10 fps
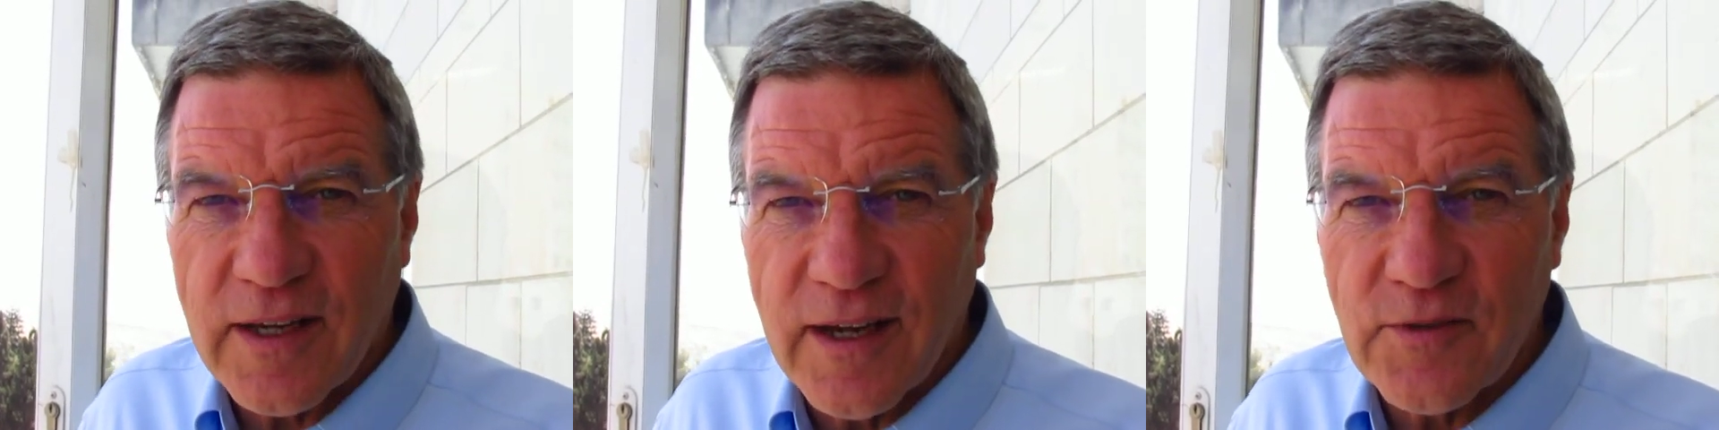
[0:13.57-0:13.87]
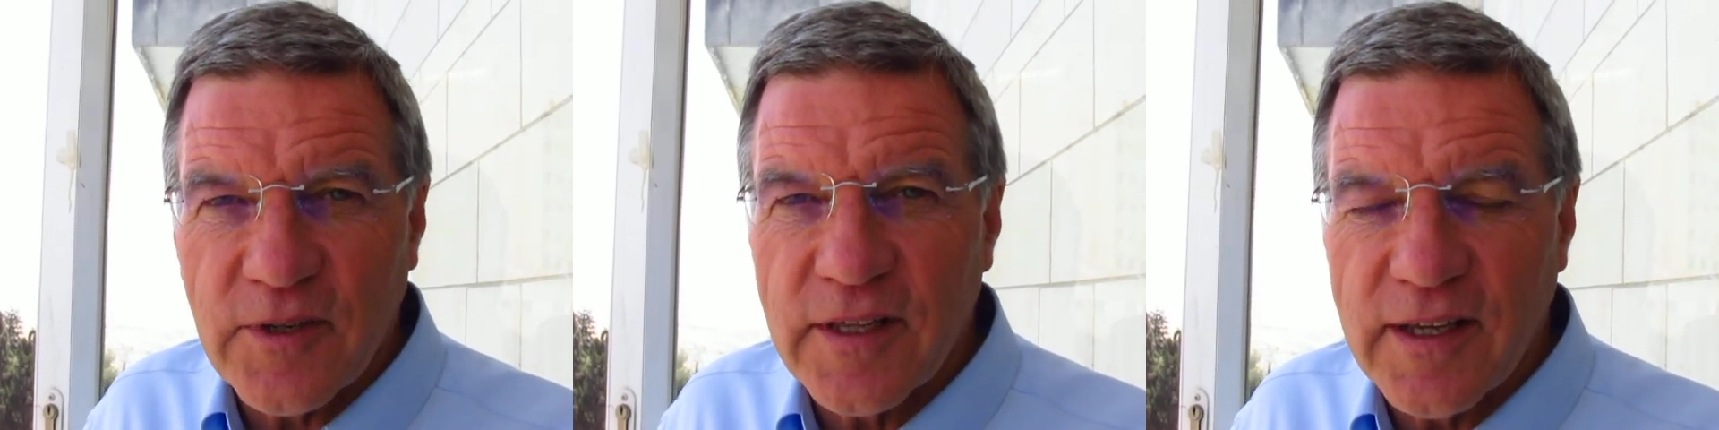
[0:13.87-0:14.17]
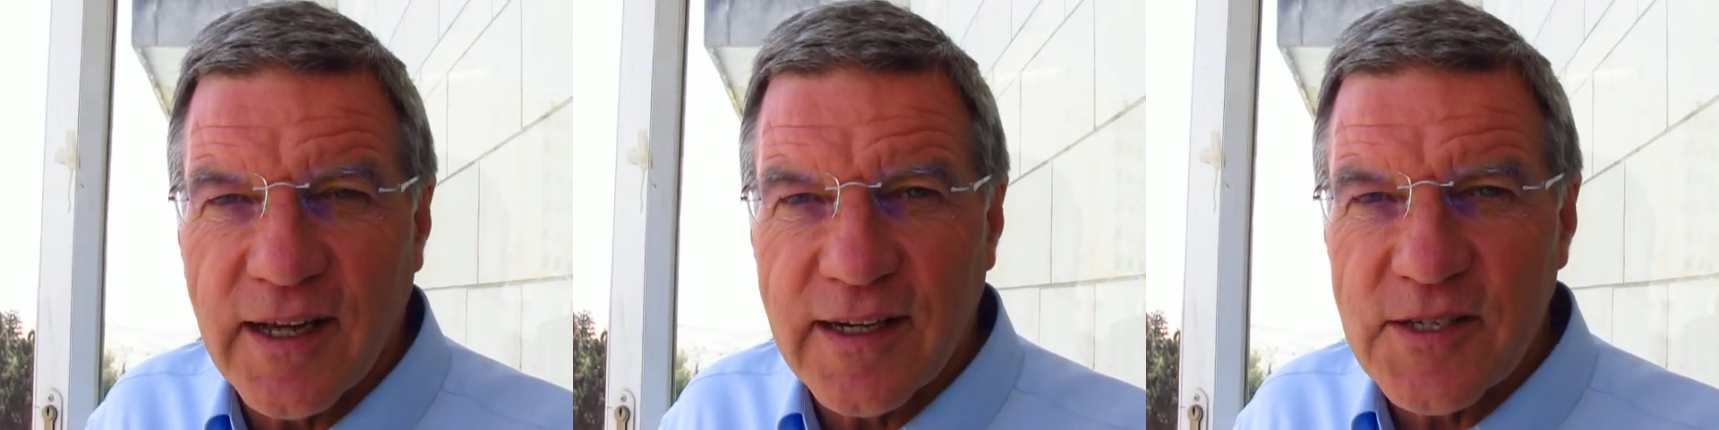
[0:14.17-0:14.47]
the country in the
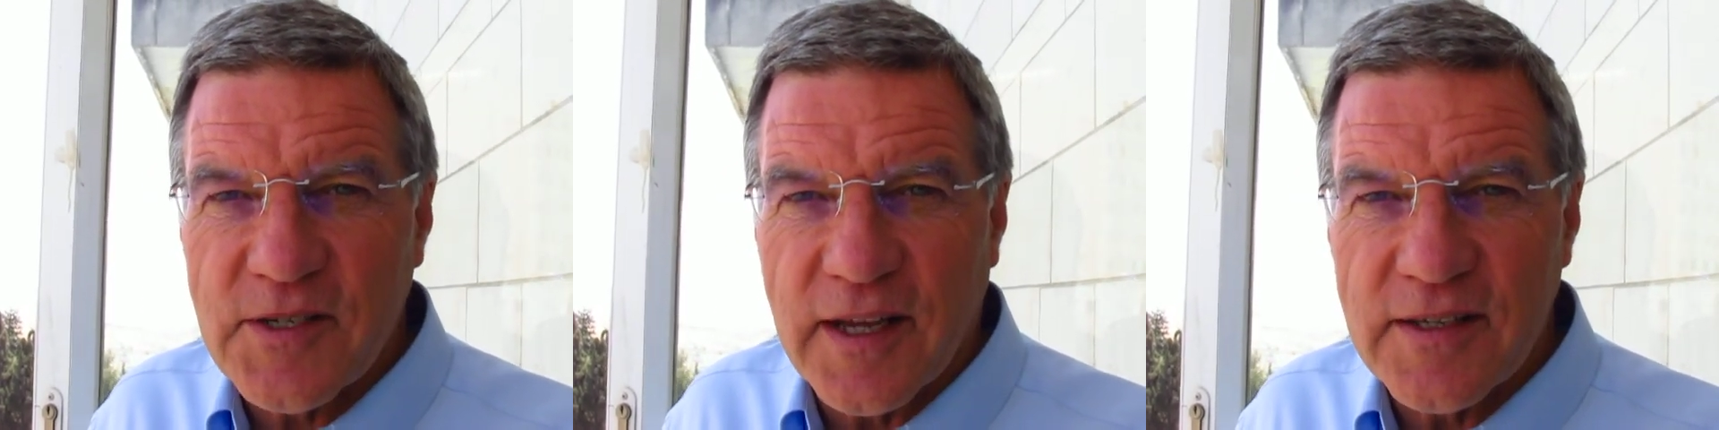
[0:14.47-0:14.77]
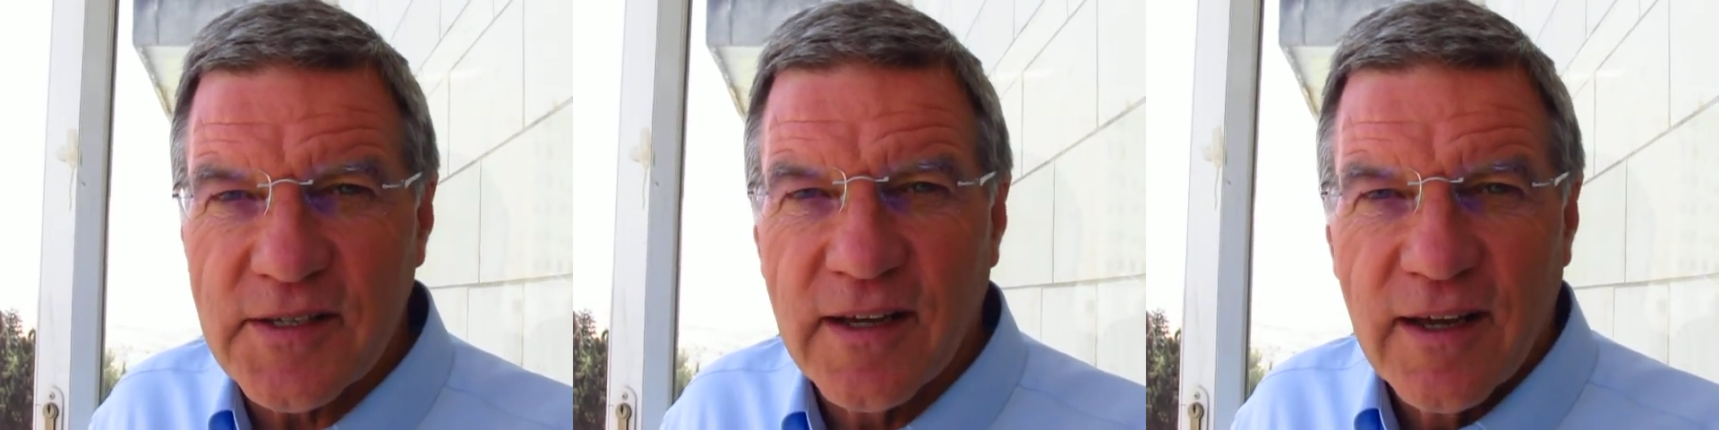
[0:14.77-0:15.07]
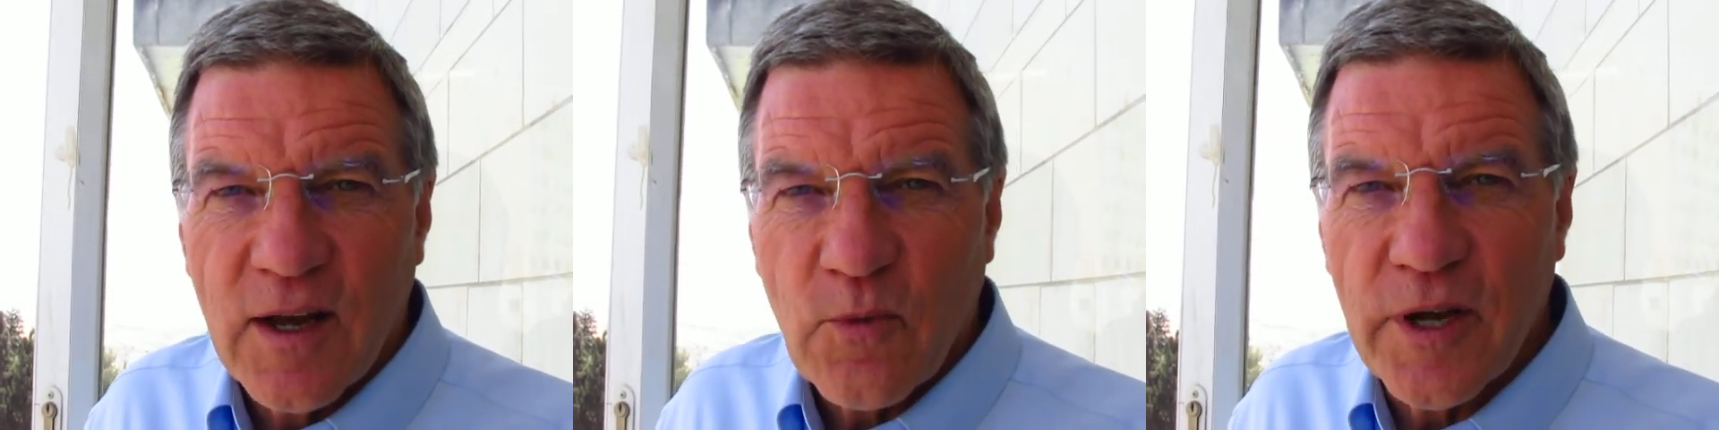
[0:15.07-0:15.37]
United States,
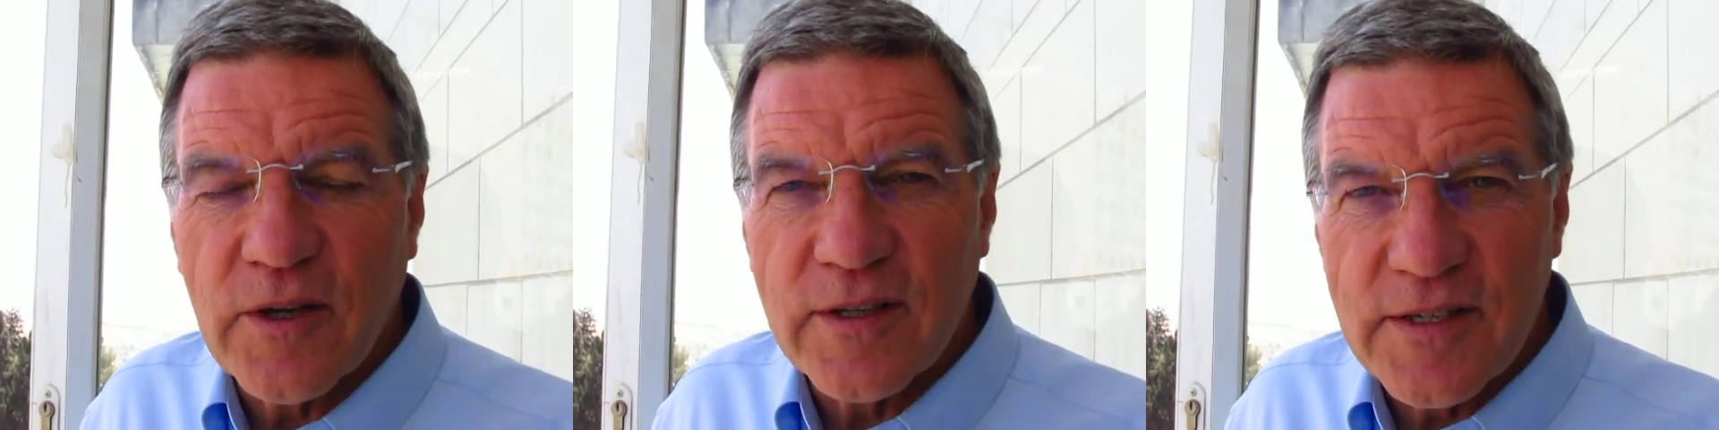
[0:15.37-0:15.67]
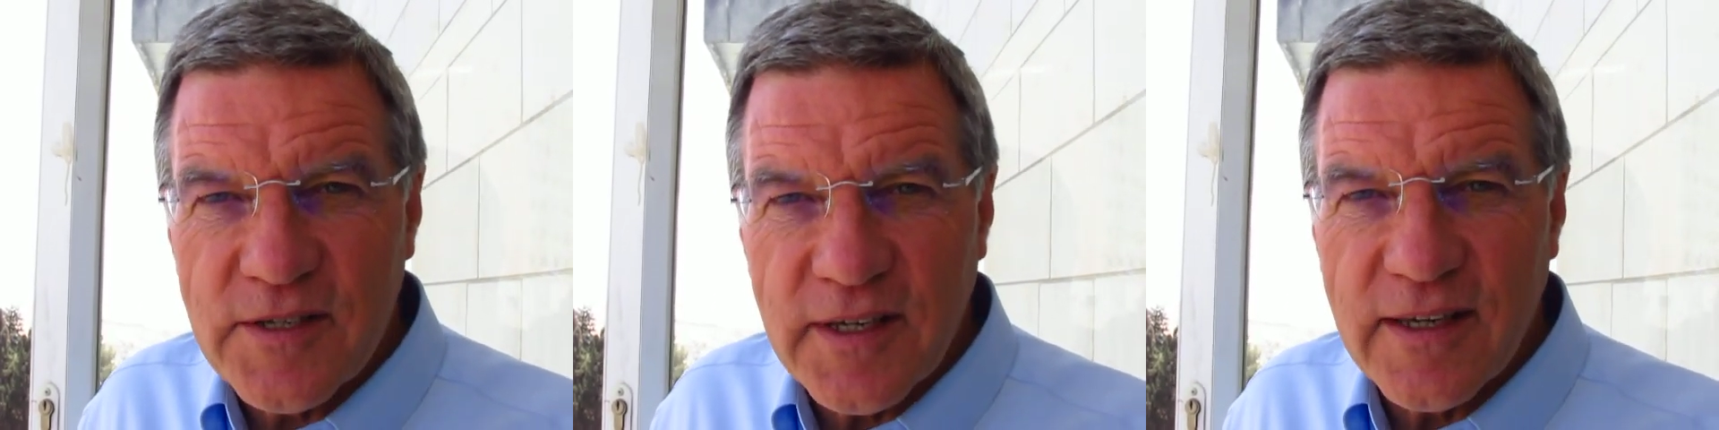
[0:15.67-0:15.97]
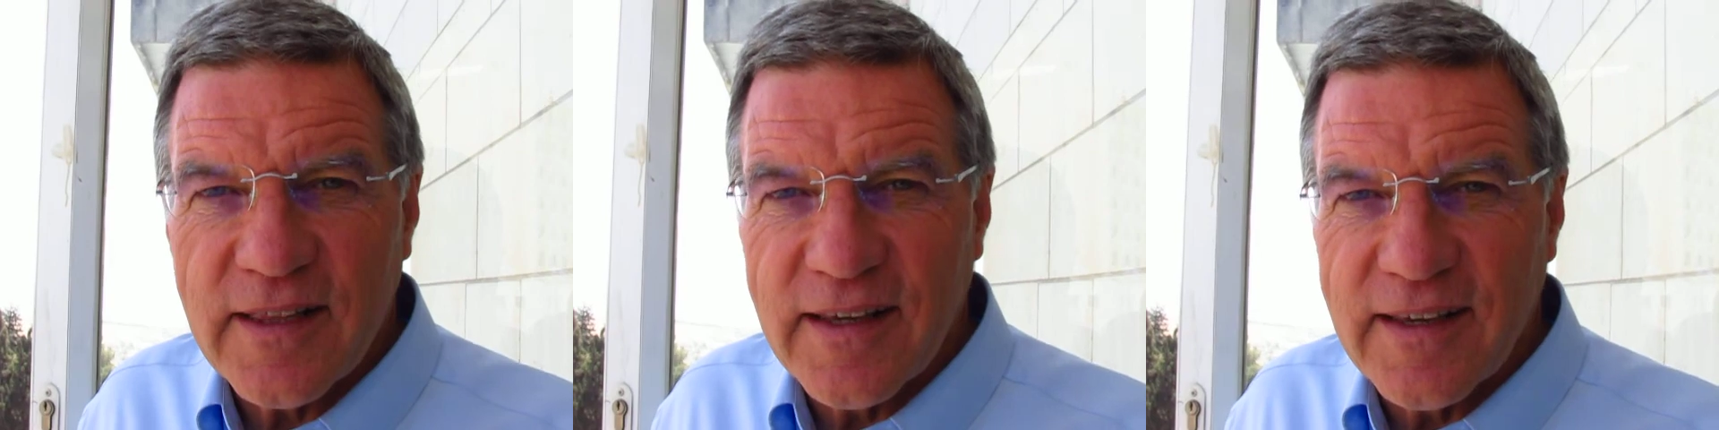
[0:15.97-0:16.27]
where you can
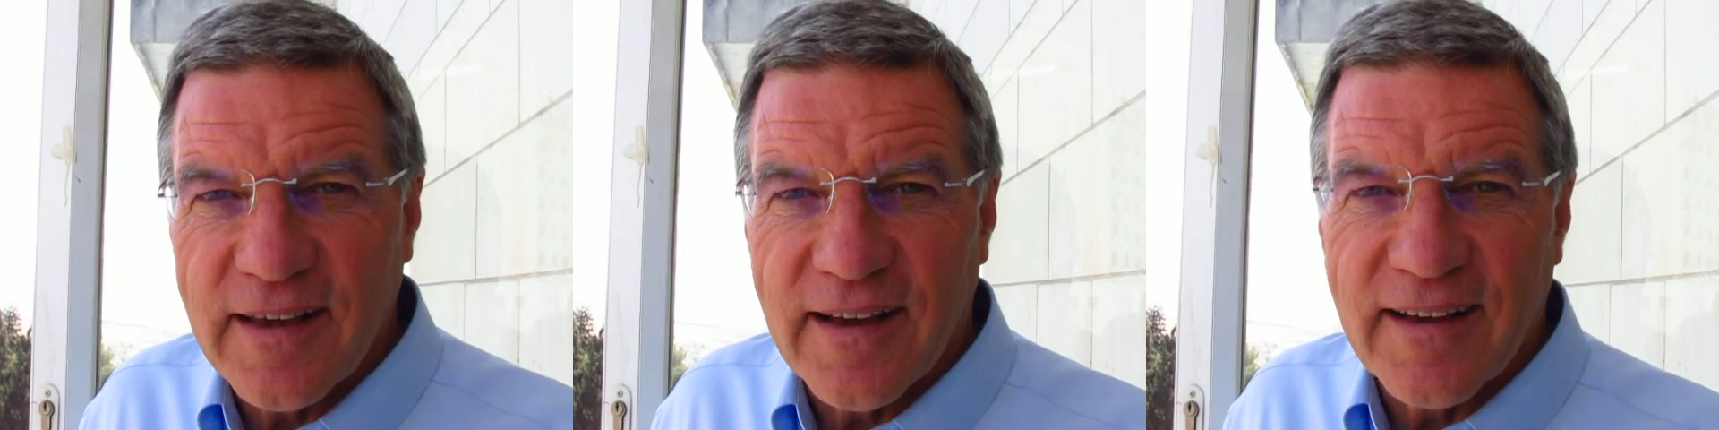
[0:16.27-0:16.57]
see the